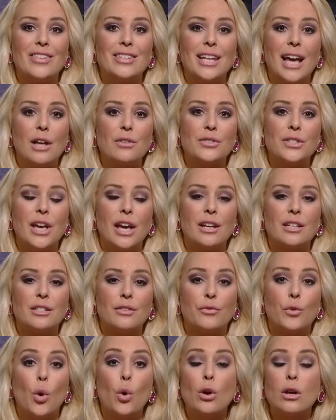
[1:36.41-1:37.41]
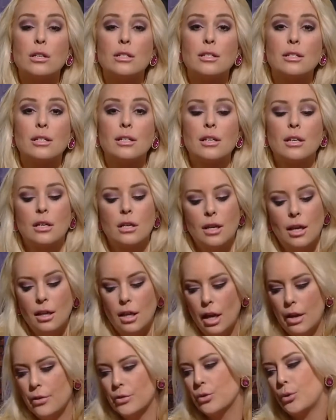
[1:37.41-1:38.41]
The downside is, of course, a
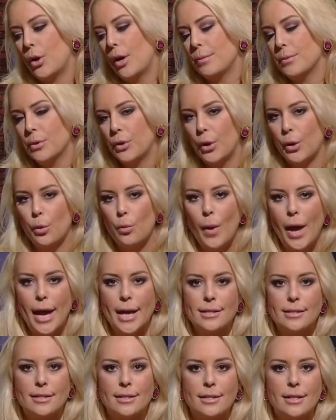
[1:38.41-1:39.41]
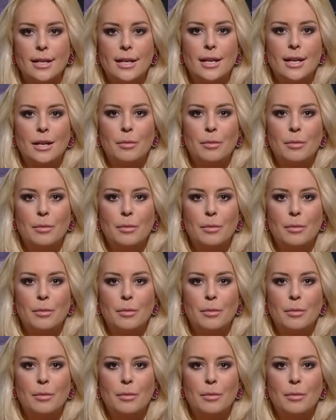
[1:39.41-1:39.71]
lot of those grapes will go to waste,